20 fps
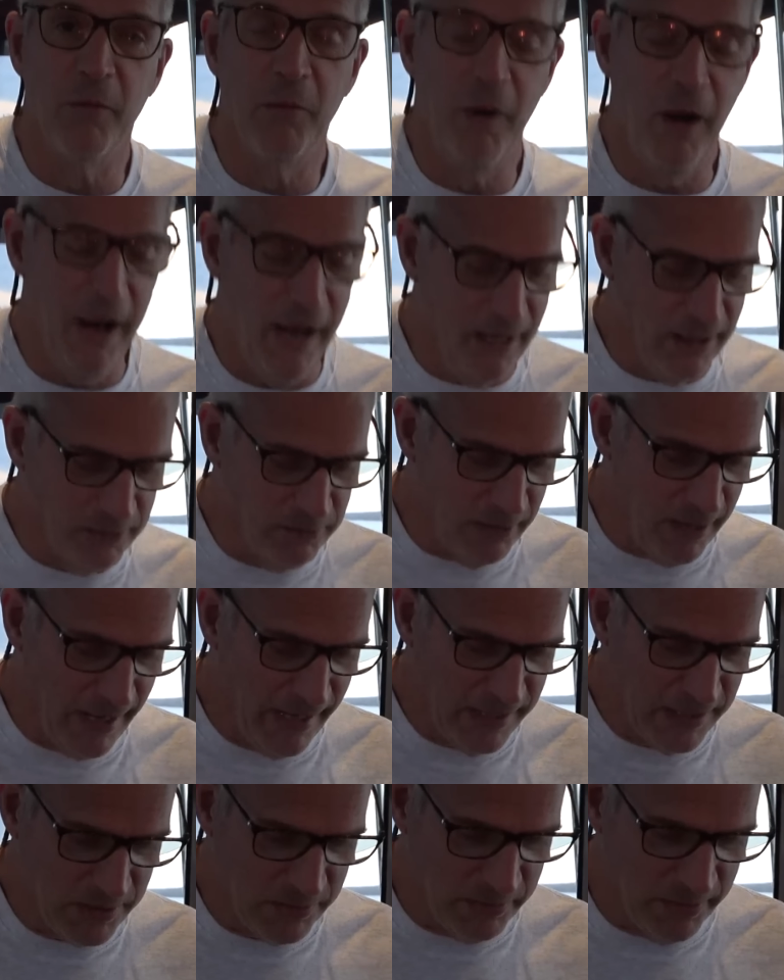wild
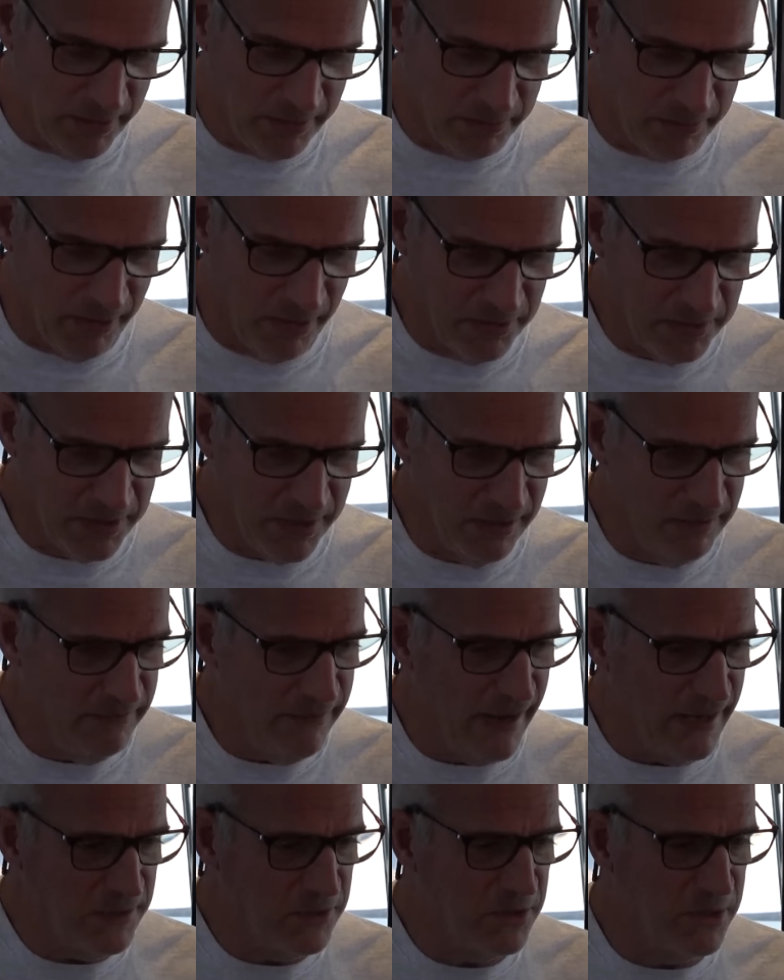rice with roasted
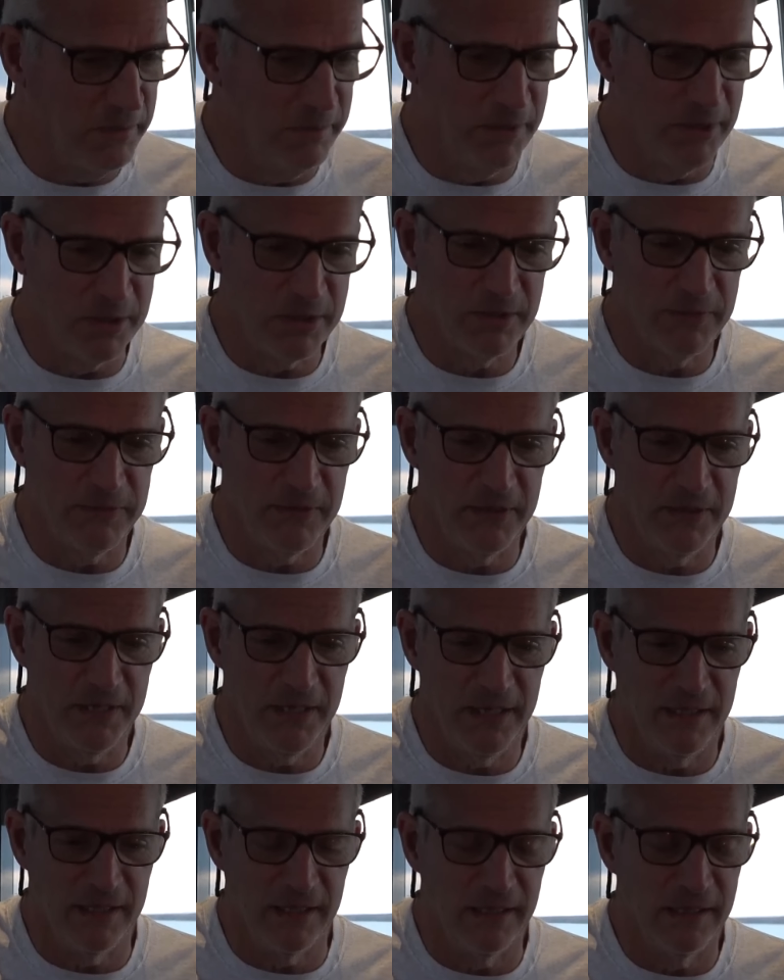vegetables for
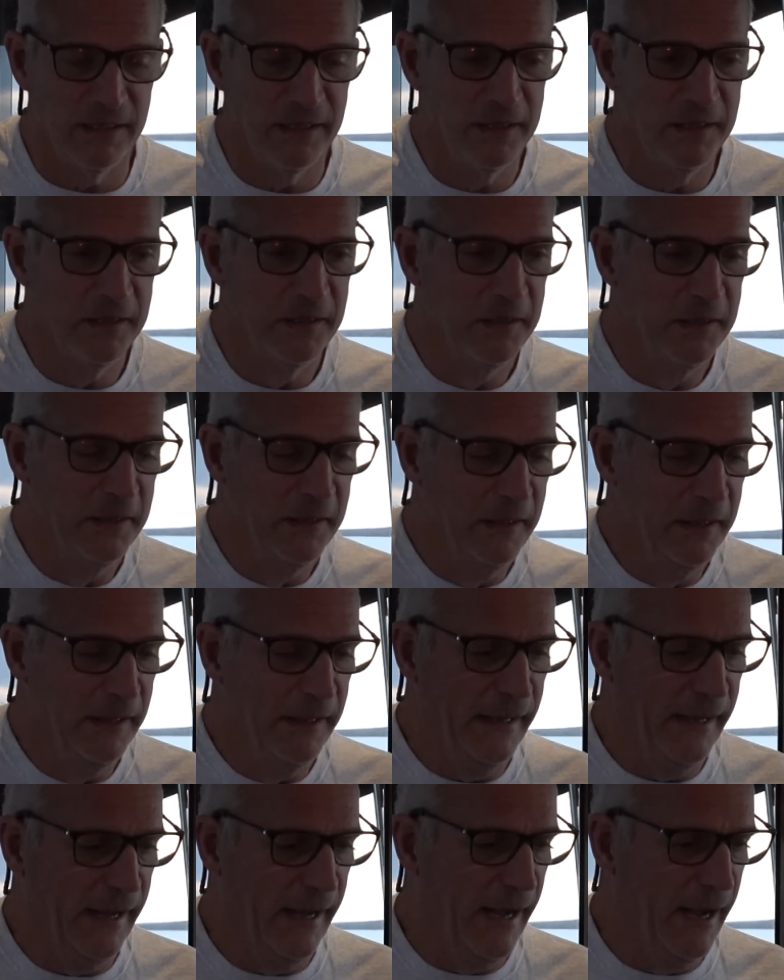dinner.
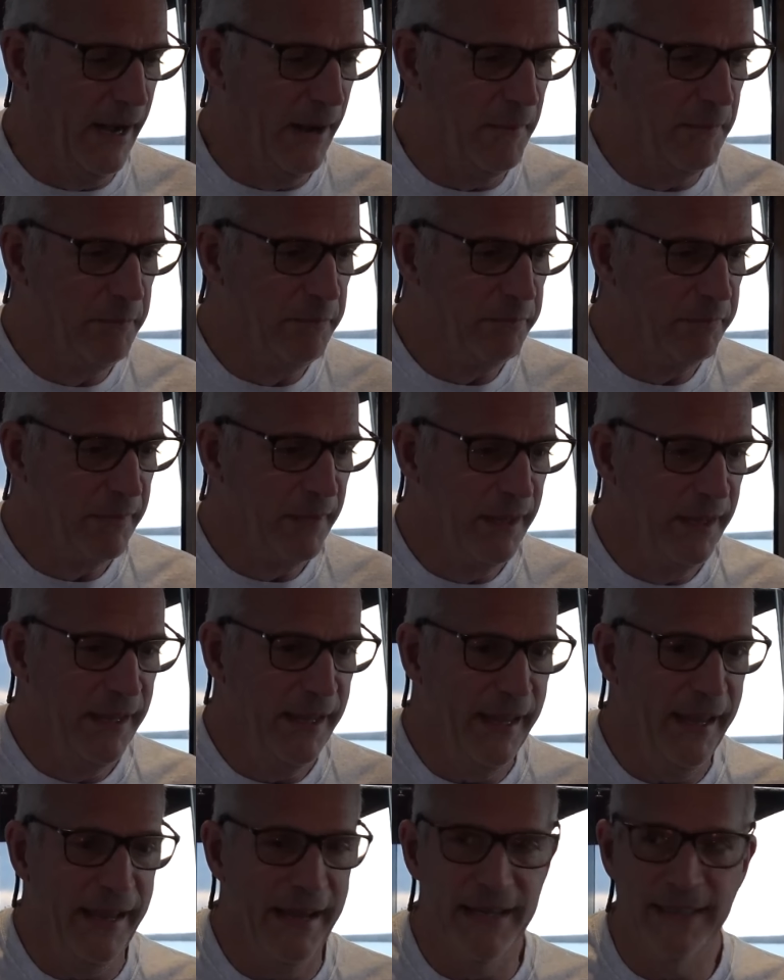And
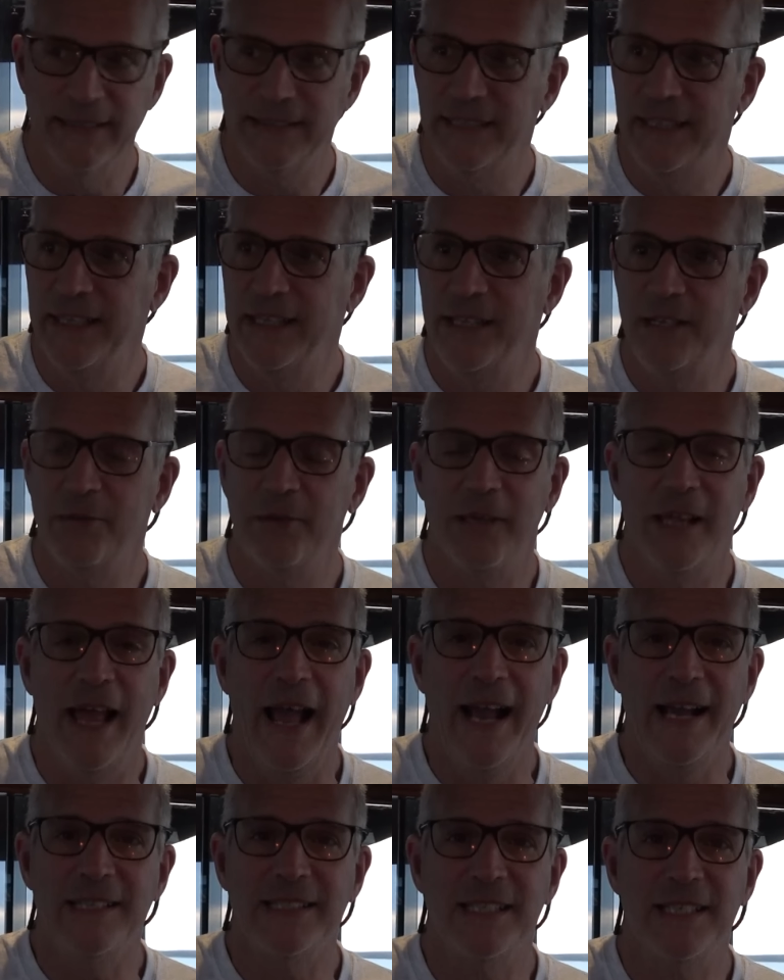then
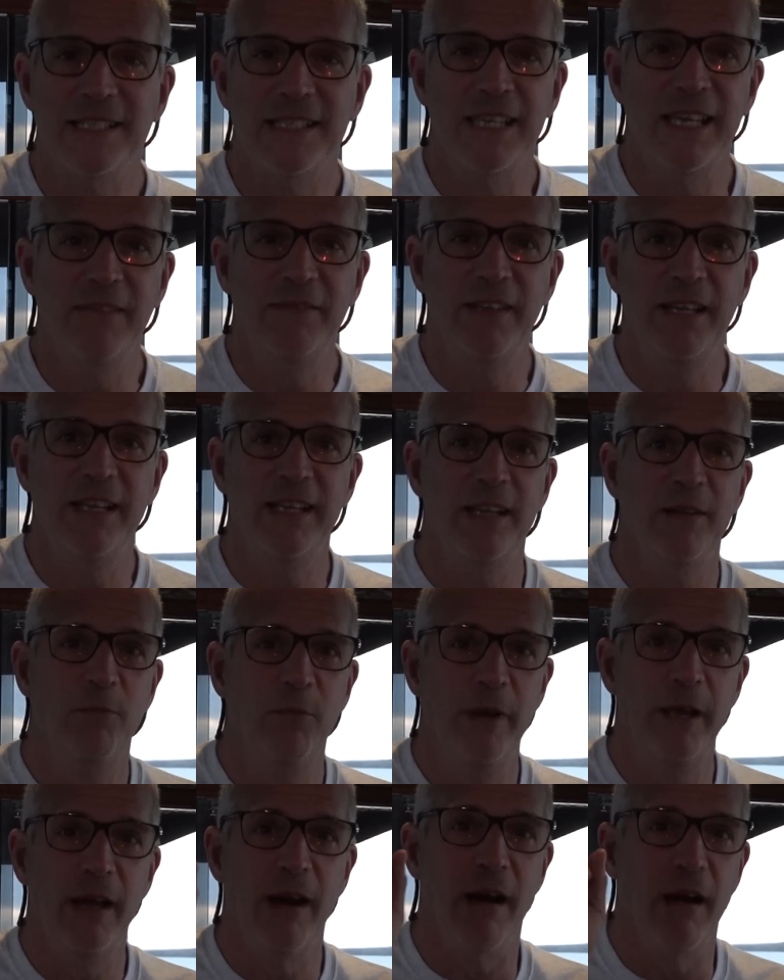relax this evening.
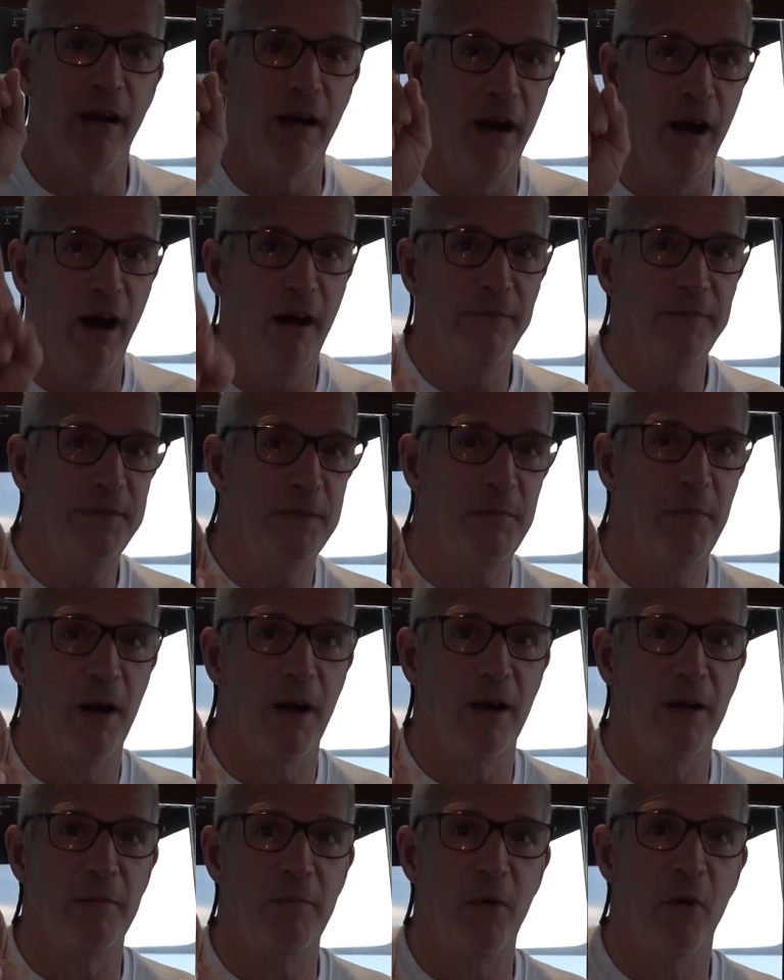And we are off
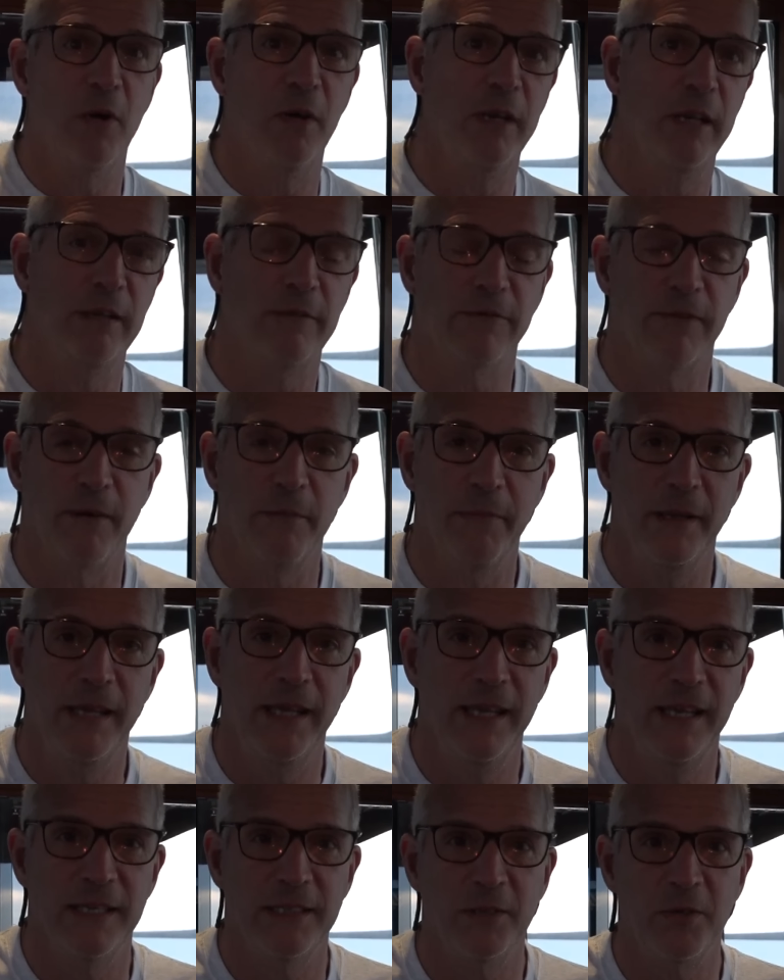tomorrow morning from
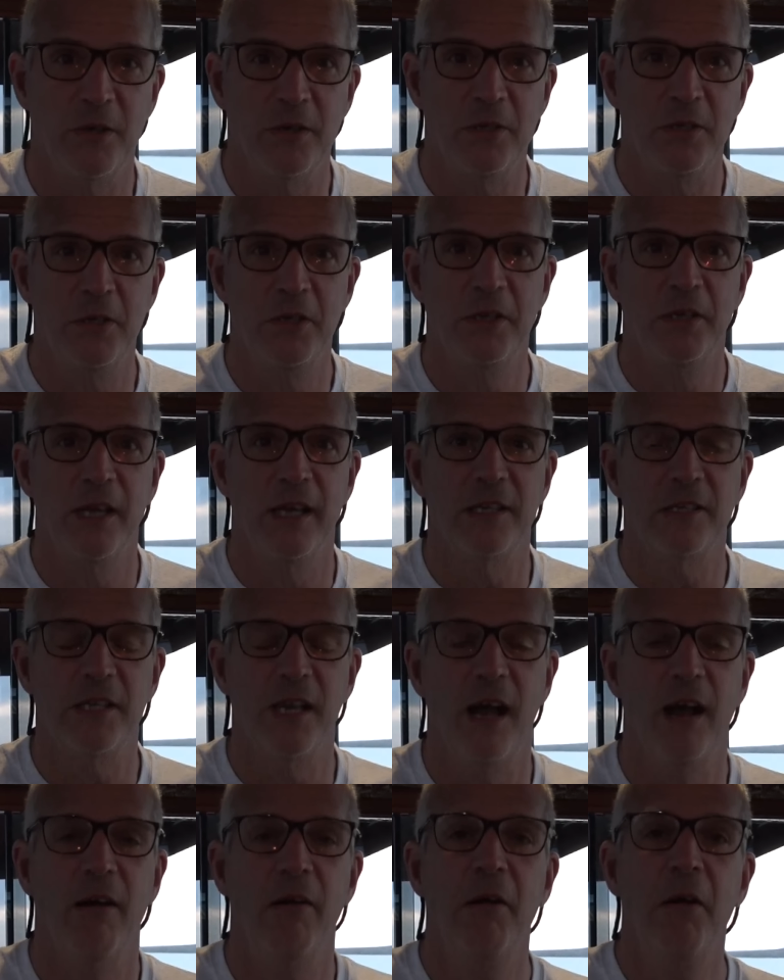Bahia Tortuga.
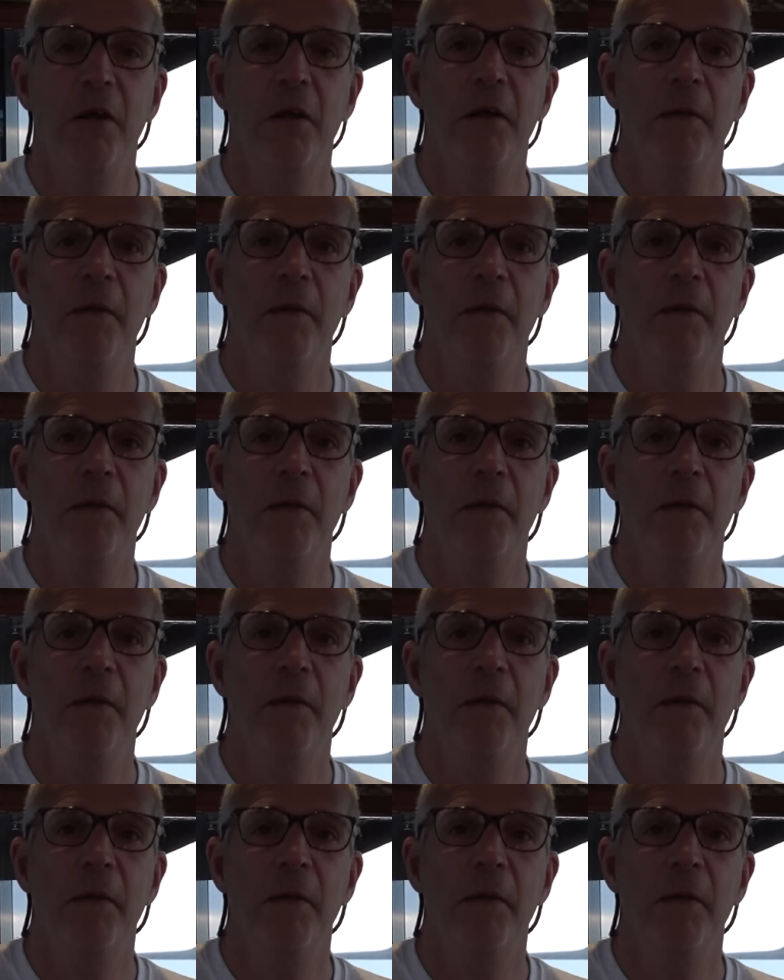So